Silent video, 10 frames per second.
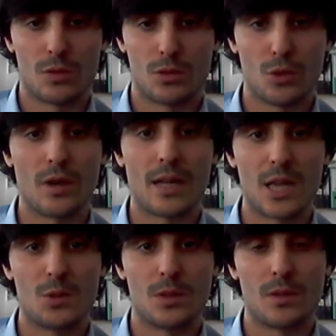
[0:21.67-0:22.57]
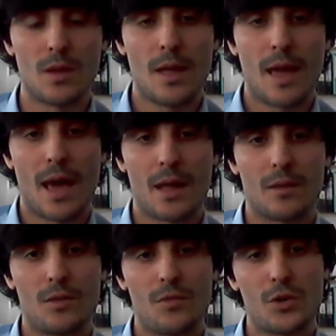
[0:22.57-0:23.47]
student engagement. And
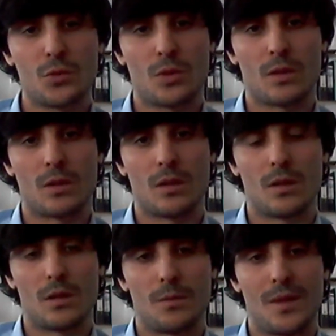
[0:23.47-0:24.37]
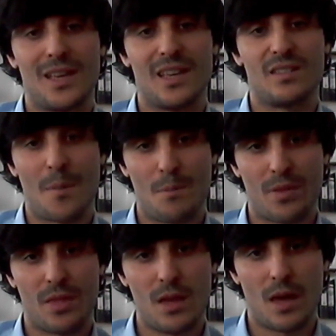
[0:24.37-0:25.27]
the first one uh, is
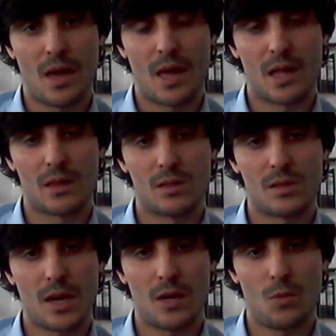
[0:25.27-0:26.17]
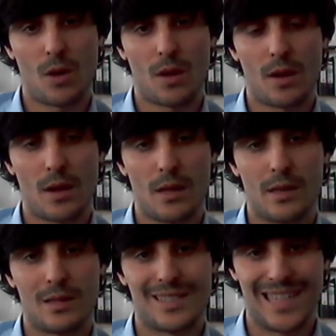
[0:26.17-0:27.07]
empathy, and the second one
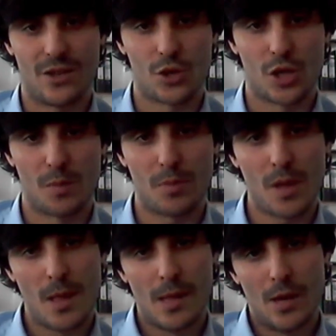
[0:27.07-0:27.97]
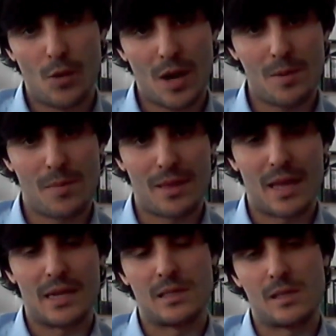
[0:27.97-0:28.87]
is leadership. What I mean by
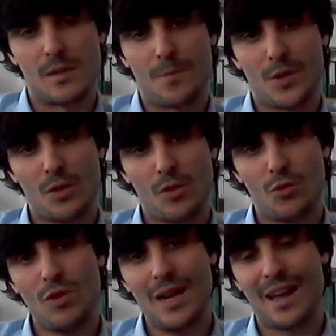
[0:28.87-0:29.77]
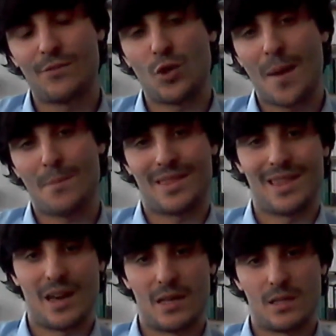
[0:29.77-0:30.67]
that is, you know, you really have to
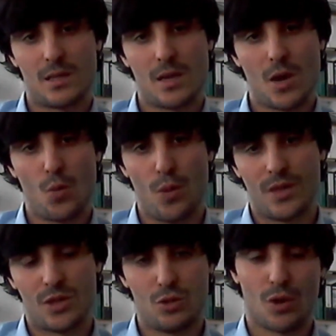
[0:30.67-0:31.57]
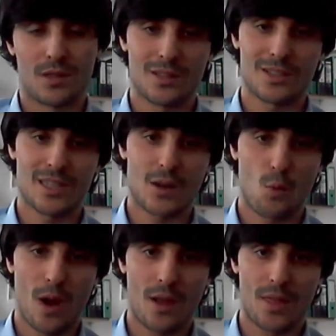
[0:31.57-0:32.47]
empathize with the student, understand
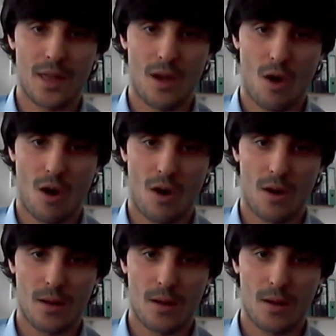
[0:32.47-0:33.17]
where they are